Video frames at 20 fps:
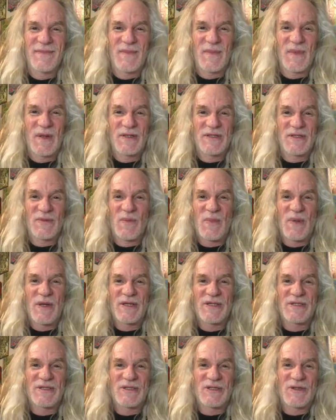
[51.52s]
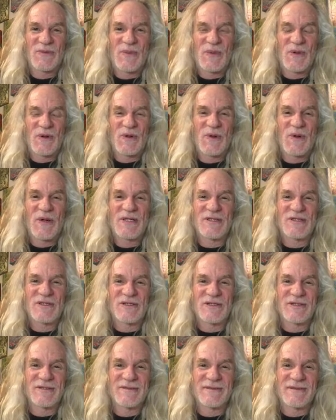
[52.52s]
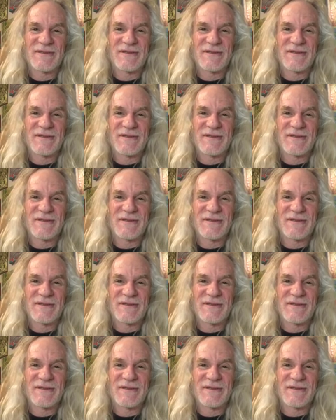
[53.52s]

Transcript: That's a big, simple question.